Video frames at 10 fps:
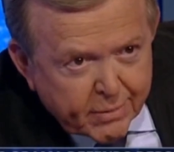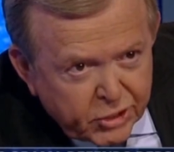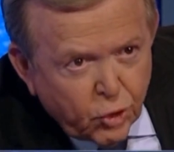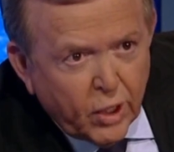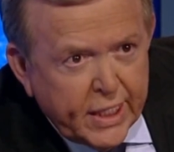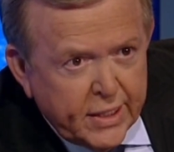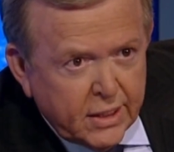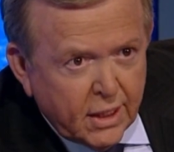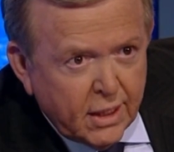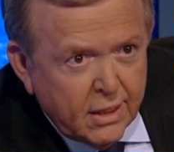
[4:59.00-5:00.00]
had a majority in the
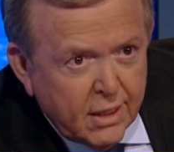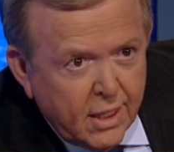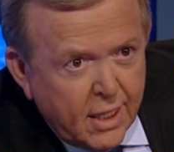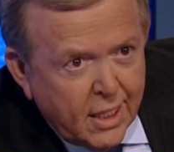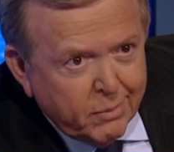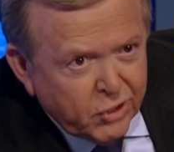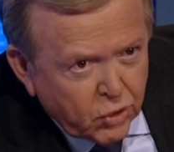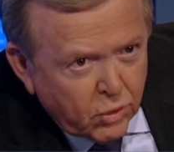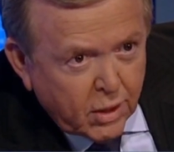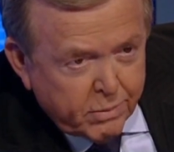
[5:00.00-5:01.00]
Senate.
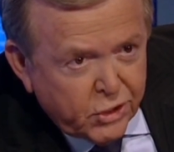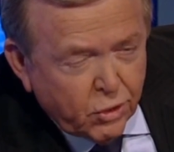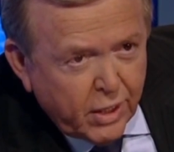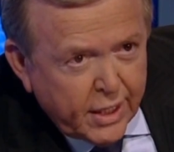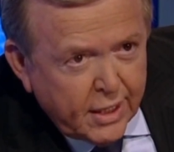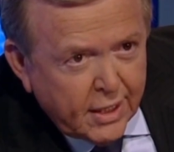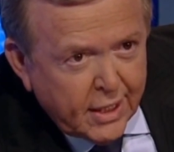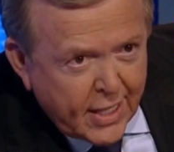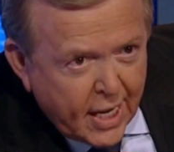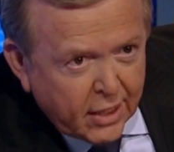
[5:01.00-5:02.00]
a majority
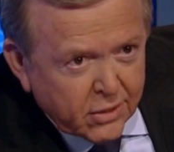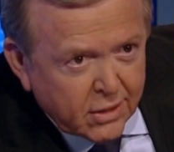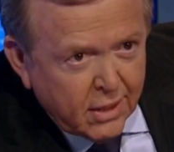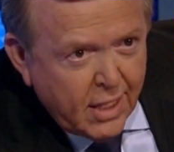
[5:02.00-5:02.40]
in the House